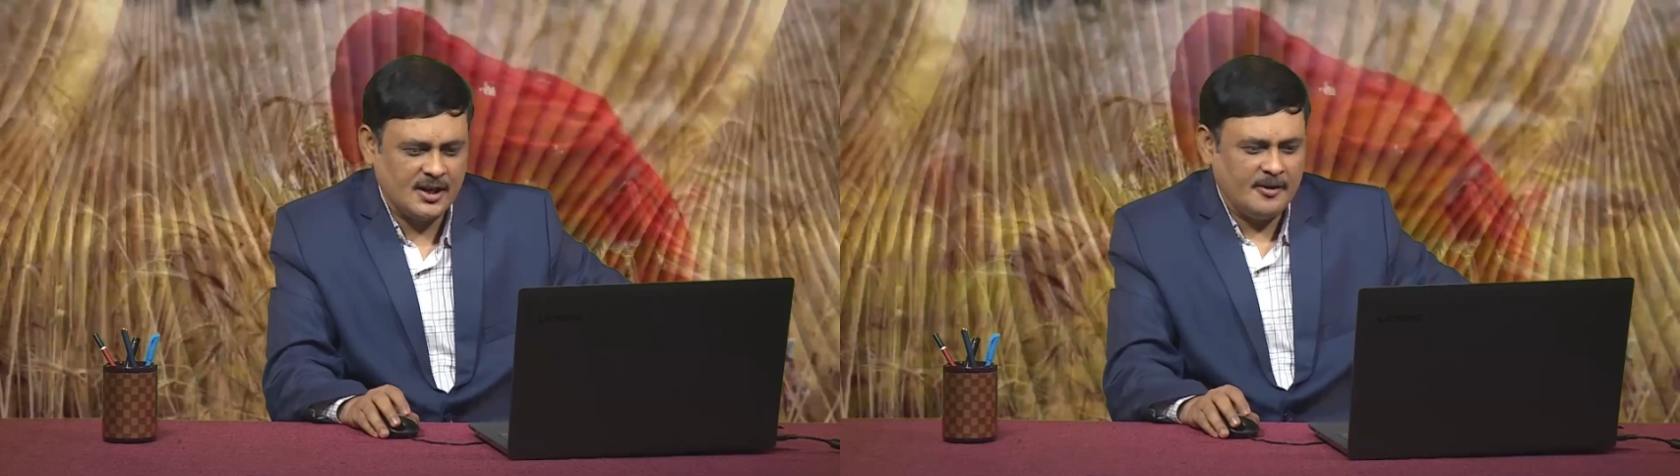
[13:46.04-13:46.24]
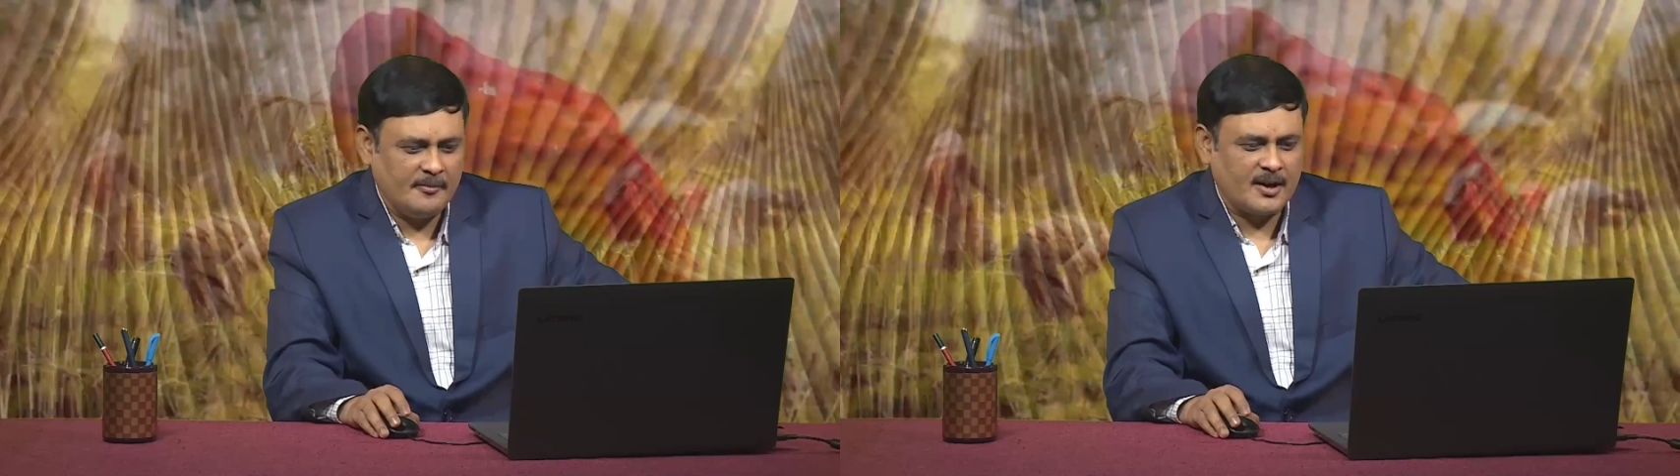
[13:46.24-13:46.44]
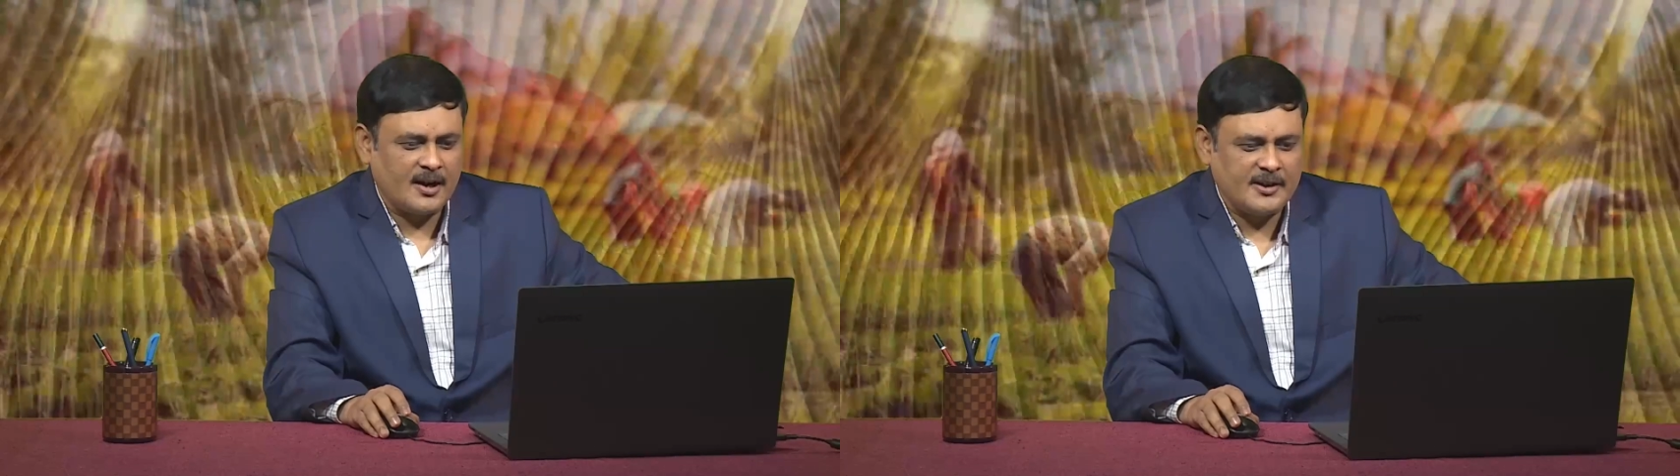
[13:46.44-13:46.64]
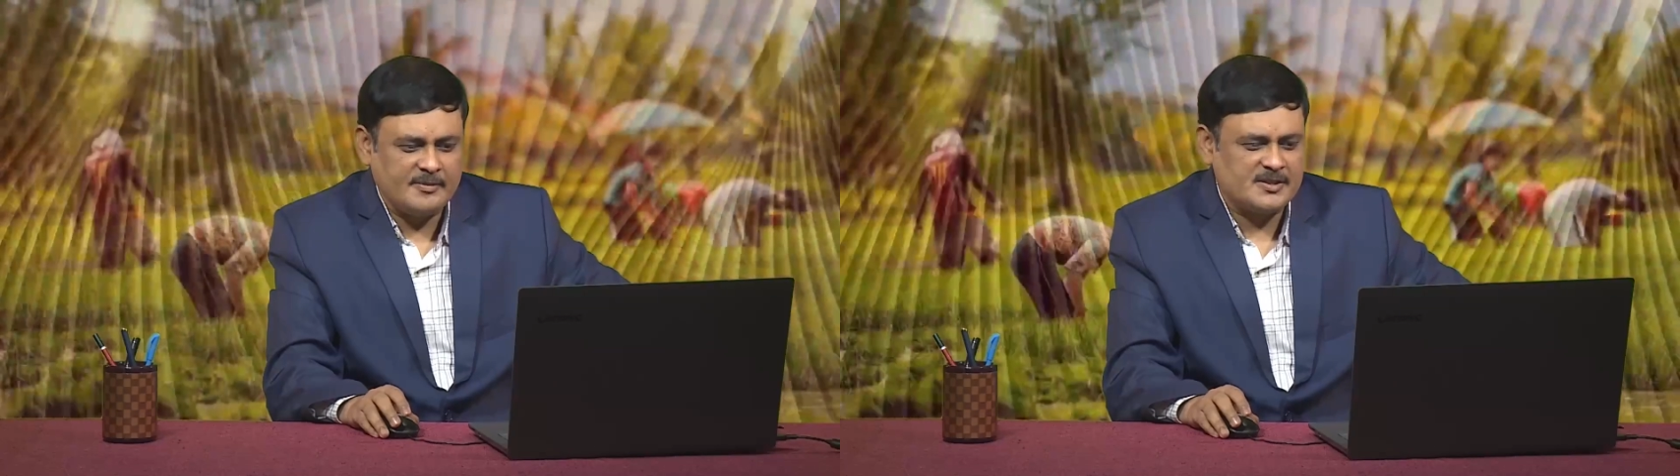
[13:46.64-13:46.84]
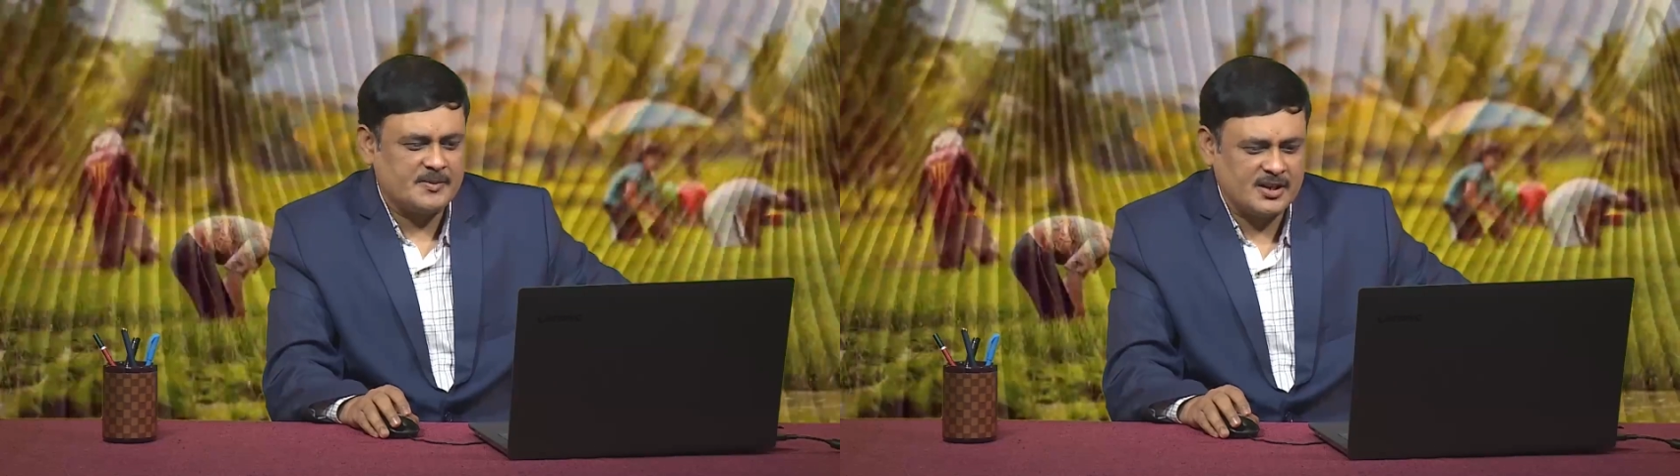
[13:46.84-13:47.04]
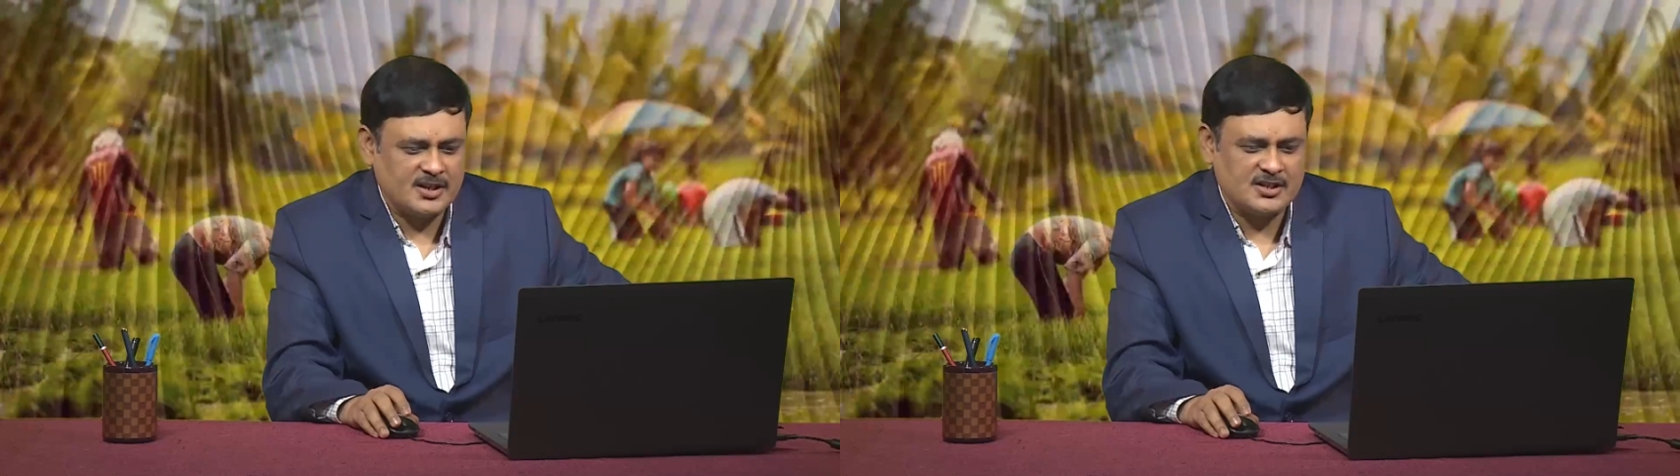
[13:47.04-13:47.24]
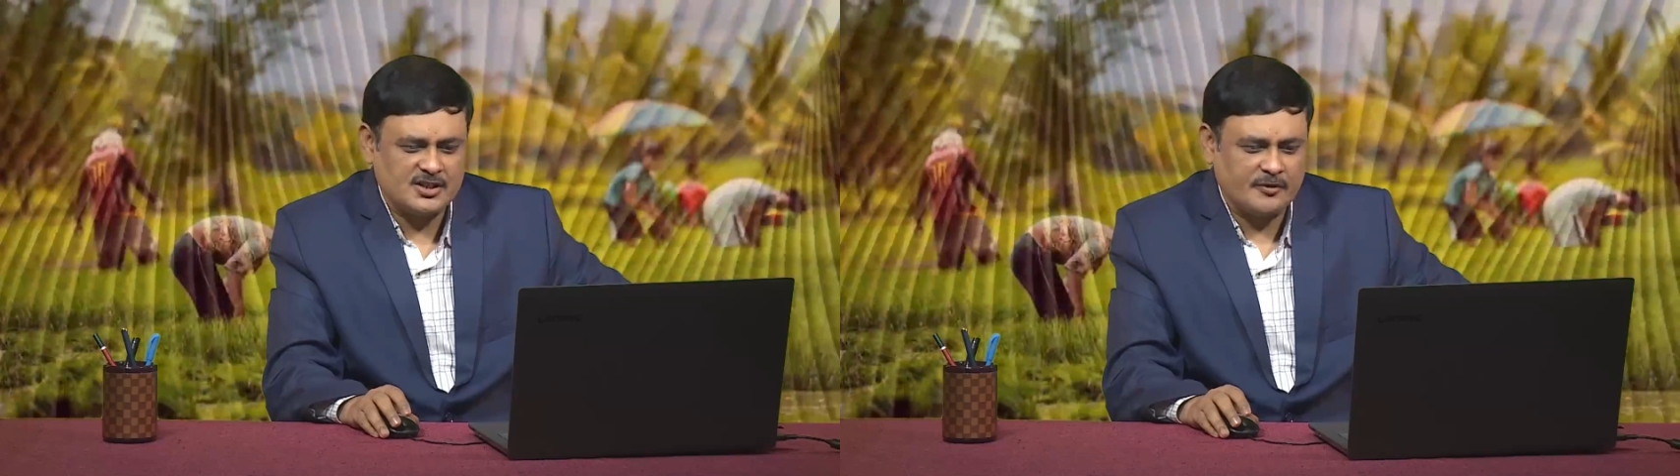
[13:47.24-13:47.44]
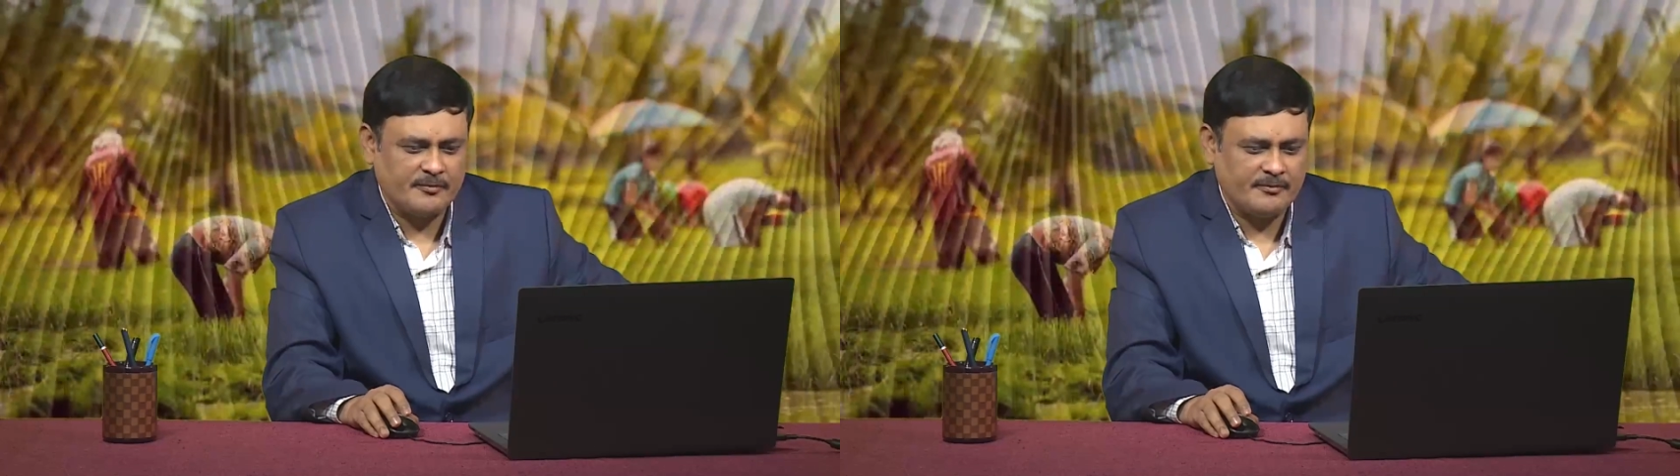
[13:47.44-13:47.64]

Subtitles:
But life expectancy of